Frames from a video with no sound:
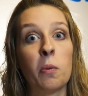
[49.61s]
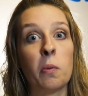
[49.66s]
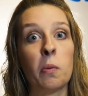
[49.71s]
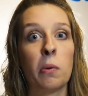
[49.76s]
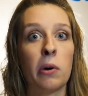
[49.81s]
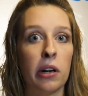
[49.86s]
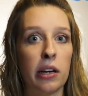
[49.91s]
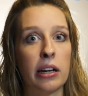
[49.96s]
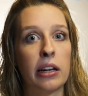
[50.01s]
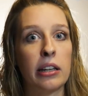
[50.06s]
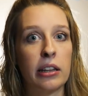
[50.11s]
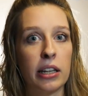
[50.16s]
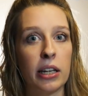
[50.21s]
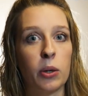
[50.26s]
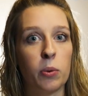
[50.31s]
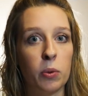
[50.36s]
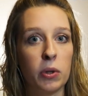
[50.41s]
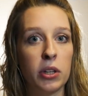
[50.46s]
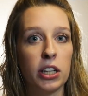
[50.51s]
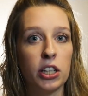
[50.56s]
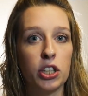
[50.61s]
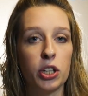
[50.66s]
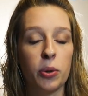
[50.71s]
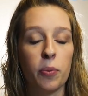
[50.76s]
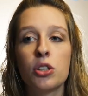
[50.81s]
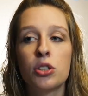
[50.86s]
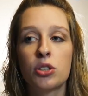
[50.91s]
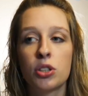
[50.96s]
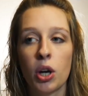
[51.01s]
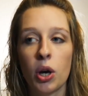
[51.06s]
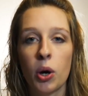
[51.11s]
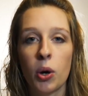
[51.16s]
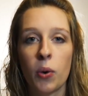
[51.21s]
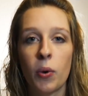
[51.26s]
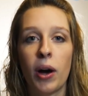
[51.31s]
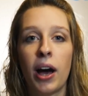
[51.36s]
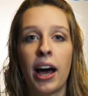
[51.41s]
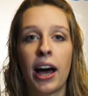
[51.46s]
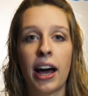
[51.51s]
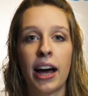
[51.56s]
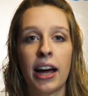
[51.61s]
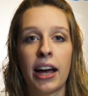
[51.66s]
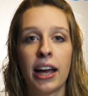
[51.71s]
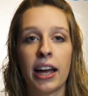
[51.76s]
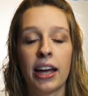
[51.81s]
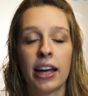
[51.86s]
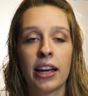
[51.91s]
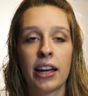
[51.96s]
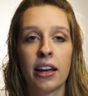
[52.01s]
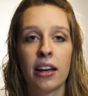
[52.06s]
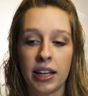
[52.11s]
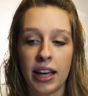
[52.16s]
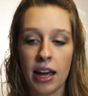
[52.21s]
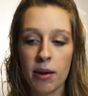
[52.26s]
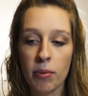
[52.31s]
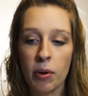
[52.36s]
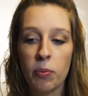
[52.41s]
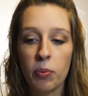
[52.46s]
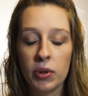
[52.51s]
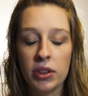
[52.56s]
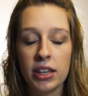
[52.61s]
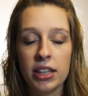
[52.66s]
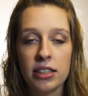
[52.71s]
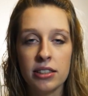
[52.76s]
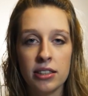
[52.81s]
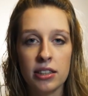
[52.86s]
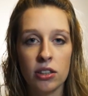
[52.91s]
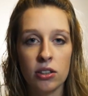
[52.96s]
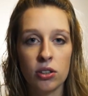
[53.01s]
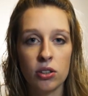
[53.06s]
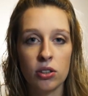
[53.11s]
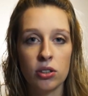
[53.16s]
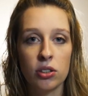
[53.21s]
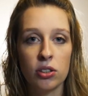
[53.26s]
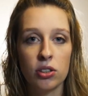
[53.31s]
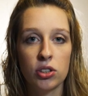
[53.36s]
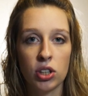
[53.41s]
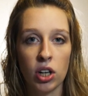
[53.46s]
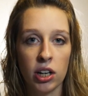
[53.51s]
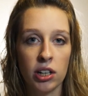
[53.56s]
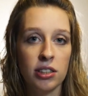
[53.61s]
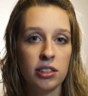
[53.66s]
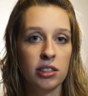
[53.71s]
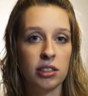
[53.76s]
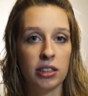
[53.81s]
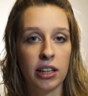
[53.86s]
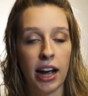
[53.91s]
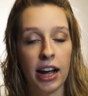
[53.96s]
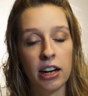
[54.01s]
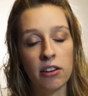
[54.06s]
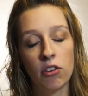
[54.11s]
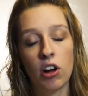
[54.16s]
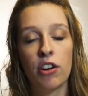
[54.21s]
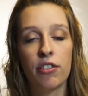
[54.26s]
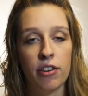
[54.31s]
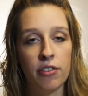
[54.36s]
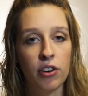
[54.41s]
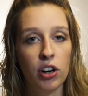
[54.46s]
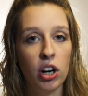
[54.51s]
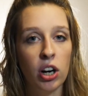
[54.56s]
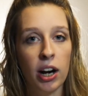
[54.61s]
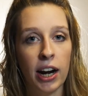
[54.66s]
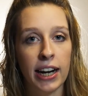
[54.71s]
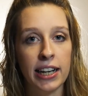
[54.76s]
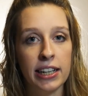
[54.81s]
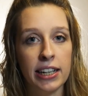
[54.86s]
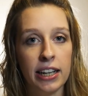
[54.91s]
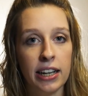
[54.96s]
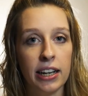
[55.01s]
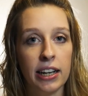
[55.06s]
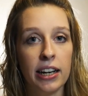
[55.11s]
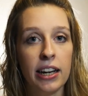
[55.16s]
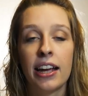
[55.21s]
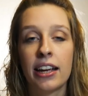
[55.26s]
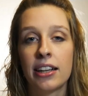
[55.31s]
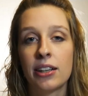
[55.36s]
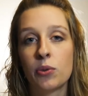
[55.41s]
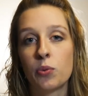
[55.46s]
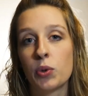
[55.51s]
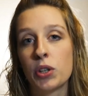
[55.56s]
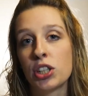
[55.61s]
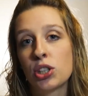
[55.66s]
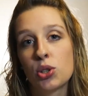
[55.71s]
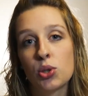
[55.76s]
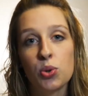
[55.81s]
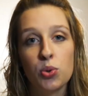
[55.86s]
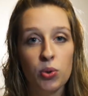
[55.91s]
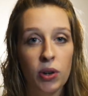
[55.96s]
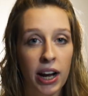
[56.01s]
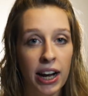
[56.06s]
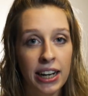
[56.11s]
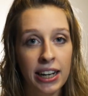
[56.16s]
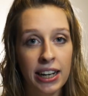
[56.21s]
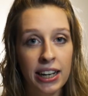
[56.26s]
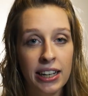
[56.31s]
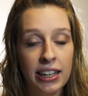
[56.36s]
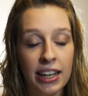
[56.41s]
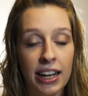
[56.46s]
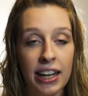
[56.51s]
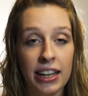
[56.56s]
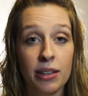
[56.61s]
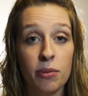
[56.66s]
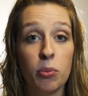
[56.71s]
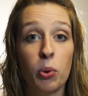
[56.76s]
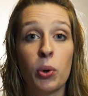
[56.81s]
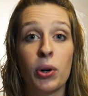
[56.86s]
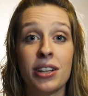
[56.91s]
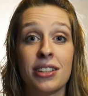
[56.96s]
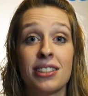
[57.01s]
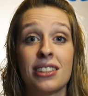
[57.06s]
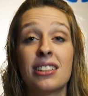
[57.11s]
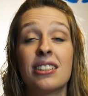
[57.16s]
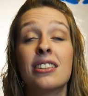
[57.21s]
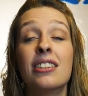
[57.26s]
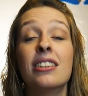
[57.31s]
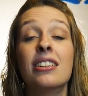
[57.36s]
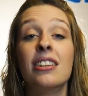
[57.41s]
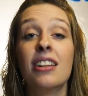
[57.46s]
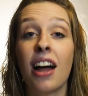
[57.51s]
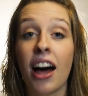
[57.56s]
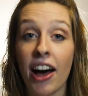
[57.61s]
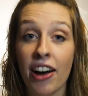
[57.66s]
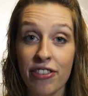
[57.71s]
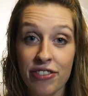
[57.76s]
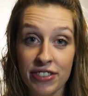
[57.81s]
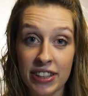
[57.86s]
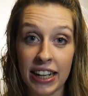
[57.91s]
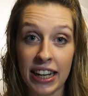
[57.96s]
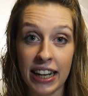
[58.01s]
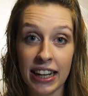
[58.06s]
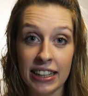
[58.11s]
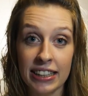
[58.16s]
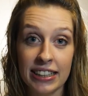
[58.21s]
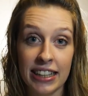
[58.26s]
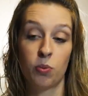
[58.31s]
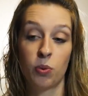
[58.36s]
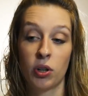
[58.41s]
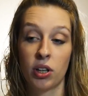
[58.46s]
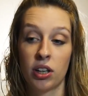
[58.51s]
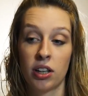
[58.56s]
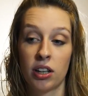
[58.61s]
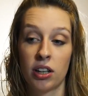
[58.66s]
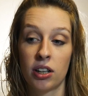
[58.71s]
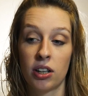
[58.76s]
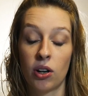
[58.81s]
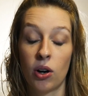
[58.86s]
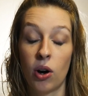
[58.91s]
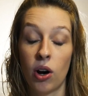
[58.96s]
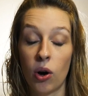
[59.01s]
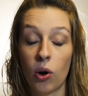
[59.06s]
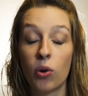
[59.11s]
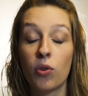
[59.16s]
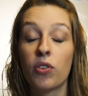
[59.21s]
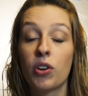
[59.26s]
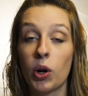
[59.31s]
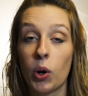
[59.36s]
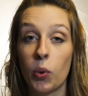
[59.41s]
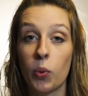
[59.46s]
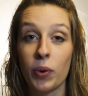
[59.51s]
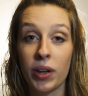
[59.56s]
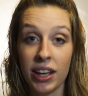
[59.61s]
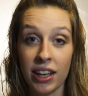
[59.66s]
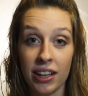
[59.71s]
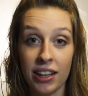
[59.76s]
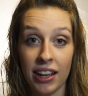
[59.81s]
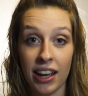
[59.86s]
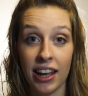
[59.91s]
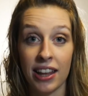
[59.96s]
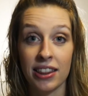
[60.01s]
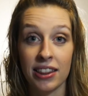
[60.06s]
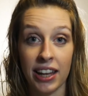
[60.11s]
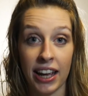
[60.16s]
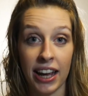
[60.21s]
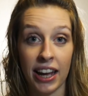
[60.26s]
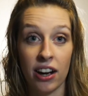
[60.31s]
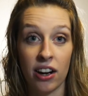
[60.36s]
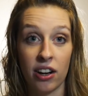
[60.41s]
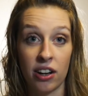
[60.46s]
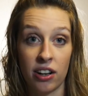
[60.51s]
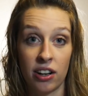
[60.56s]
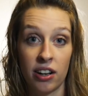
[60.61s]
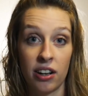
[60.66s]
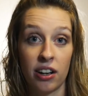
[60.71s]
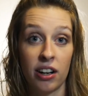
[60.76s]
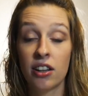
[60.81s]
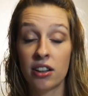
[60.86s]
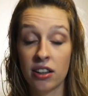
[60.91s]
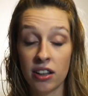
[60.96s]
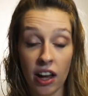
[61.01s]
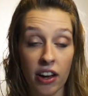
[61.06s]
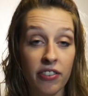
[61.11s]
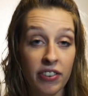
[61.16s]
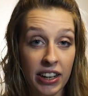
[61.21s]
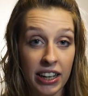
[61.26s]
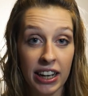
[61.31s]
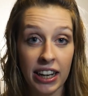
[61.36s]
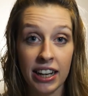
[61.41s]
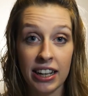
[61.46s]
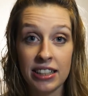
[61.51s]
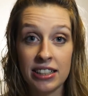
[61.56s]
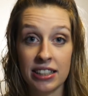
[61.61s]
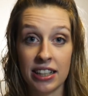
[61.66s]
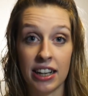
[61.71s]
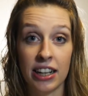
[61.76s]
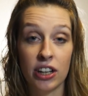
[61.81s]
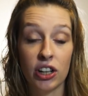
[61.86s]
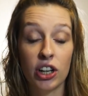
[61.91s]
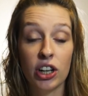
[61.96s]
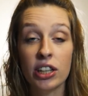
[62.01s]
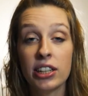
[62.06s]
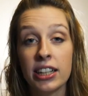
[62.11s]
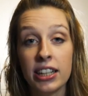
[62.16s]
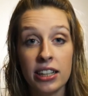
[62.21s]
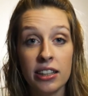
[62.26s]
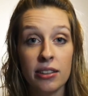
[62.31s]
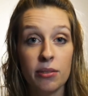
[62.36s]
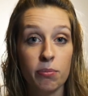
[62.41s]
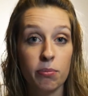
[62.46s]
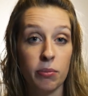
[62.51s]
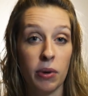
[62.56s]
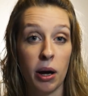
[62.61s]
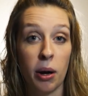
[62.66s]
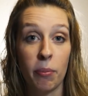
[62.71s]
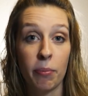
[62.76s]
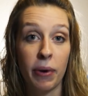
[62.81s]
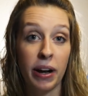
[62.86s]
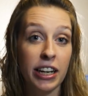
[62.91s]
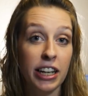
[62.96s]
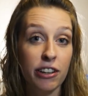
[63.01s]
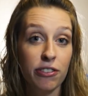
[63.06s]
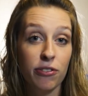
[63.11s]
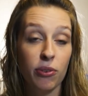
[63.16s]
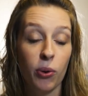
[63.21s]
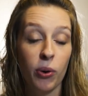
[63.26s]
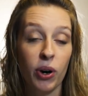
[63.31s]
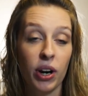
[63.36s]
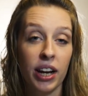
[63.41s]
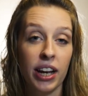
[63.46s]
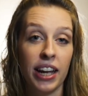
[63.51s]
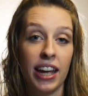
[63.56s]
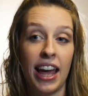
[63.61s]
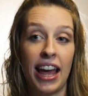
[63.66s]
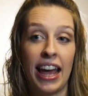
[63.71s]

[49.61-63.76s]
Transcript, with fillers: What can they really do? So I came up with these little charts kind of off of her idea, and we tried it and the boys loved it. We're over a week and they are loving it and earning uh, money for it.